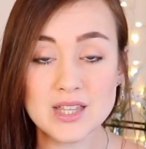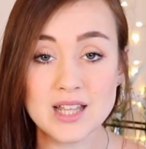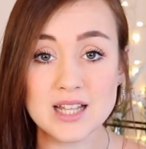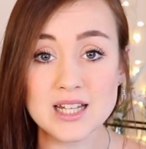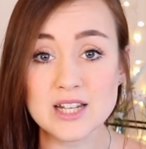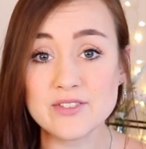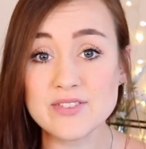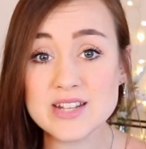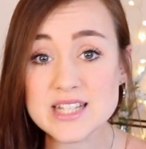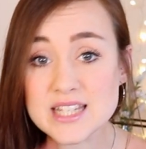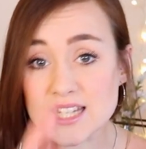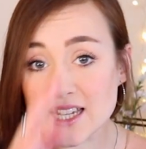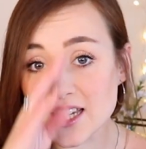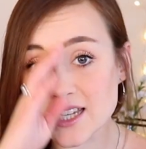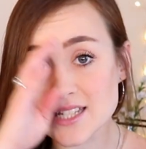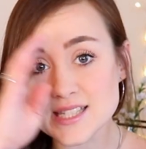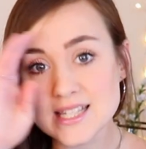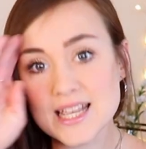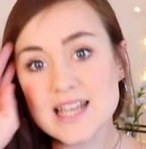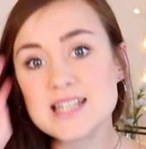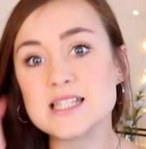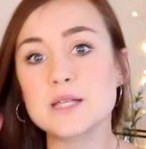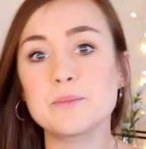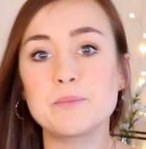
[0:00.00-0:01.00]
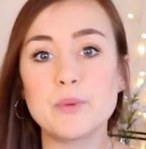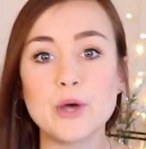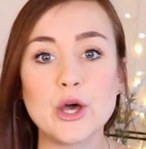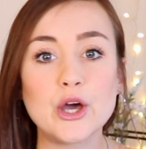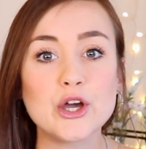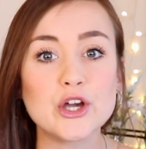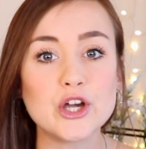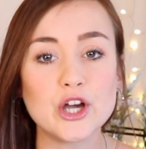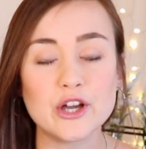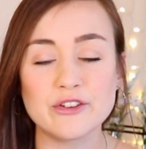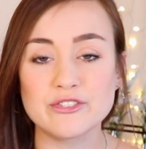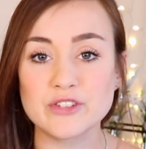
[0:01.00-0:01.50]
Leviticus is a
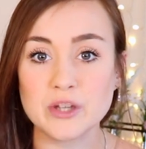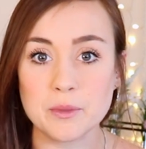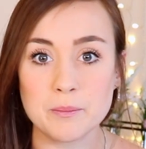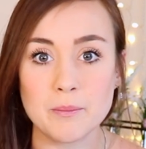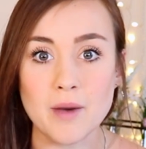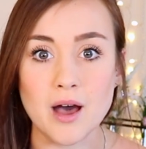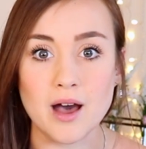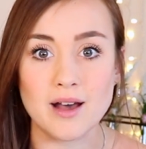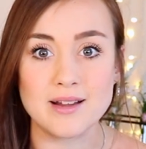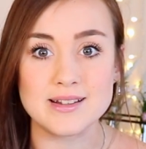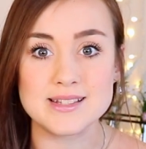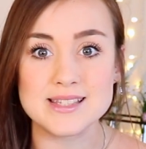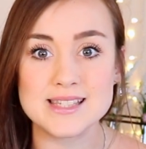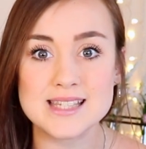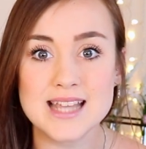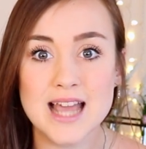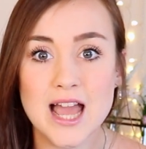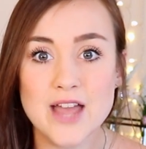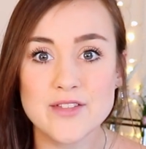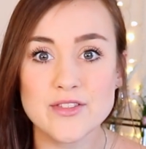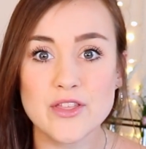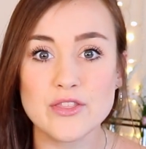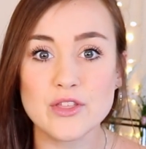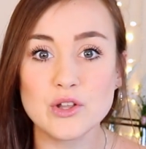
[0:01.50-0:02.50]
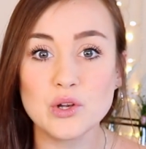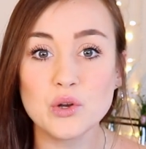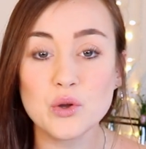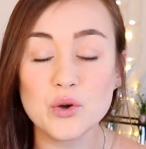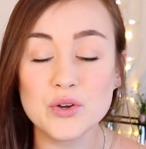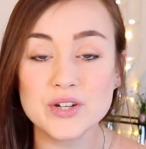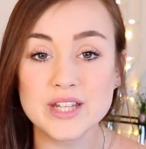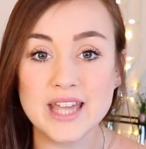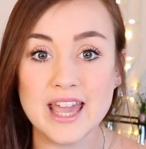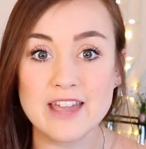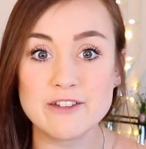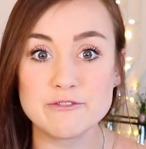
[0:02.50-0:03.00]
book of commands that the
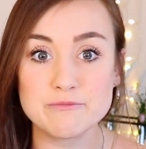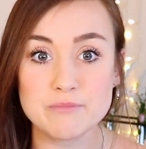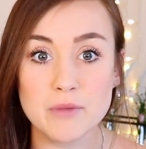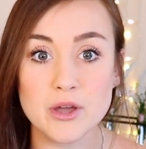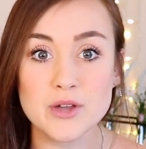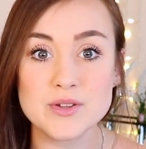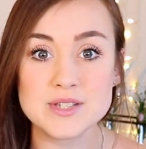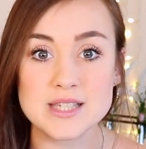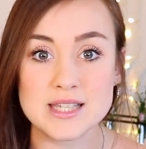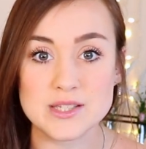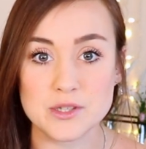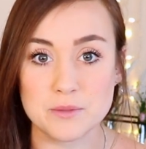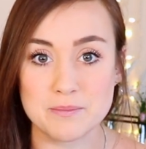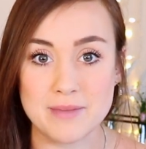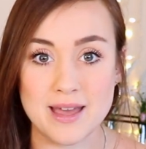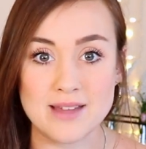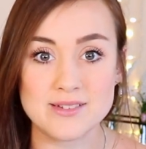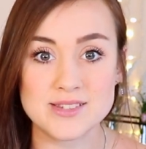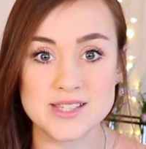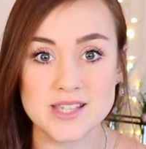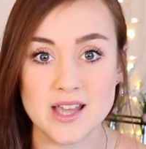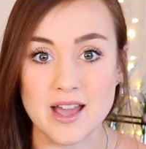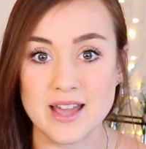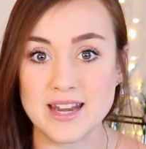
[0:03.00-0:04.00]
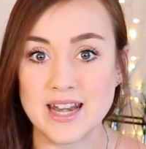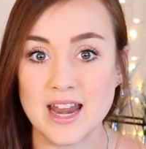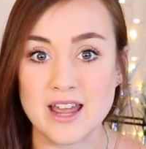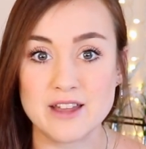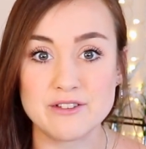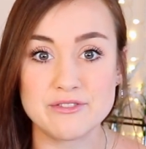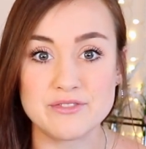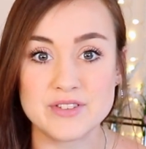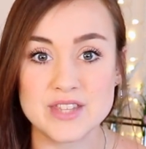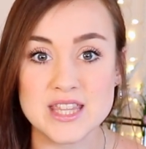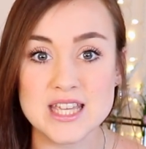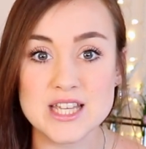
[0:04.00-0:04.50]
Lord gave Moses on Mount Sinai
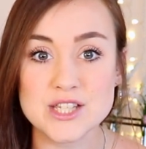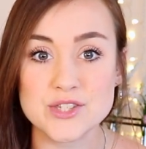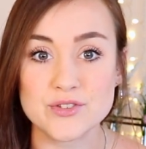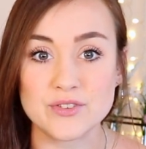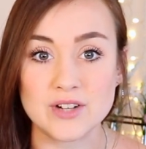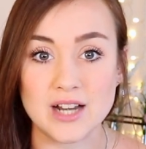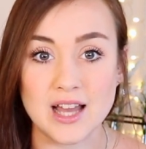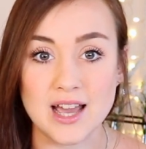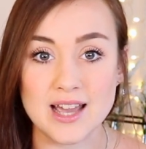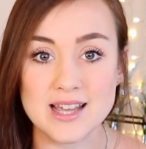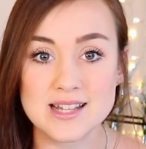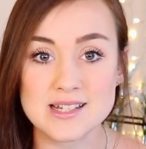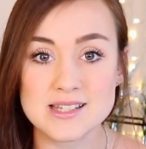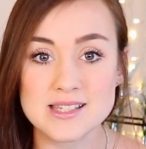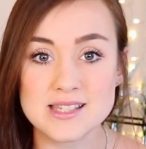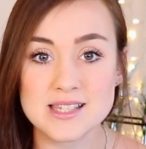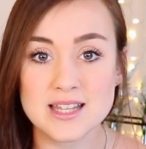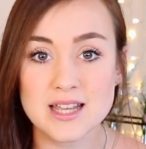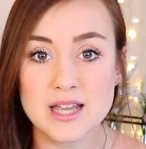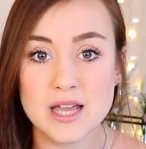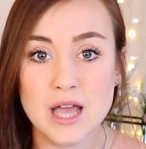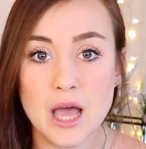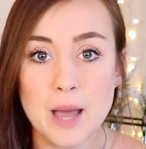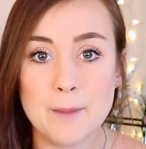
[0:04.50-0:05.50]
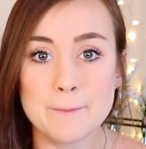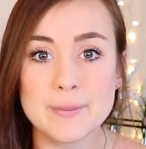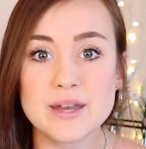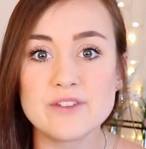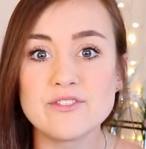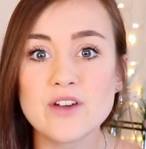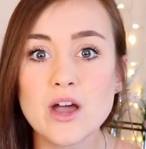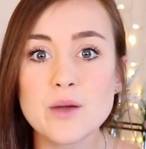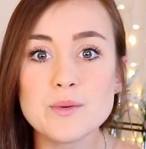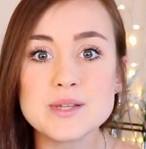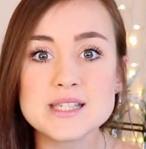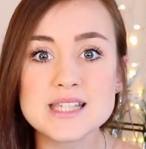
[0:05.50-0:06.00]
for the Israelites. But if
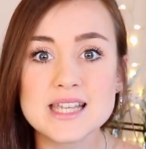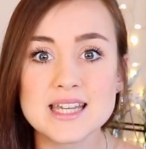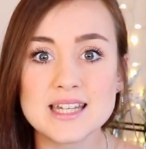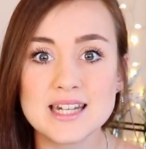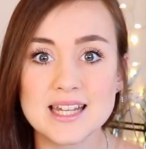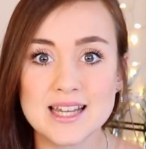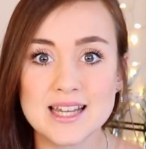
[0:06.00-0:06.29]
I was going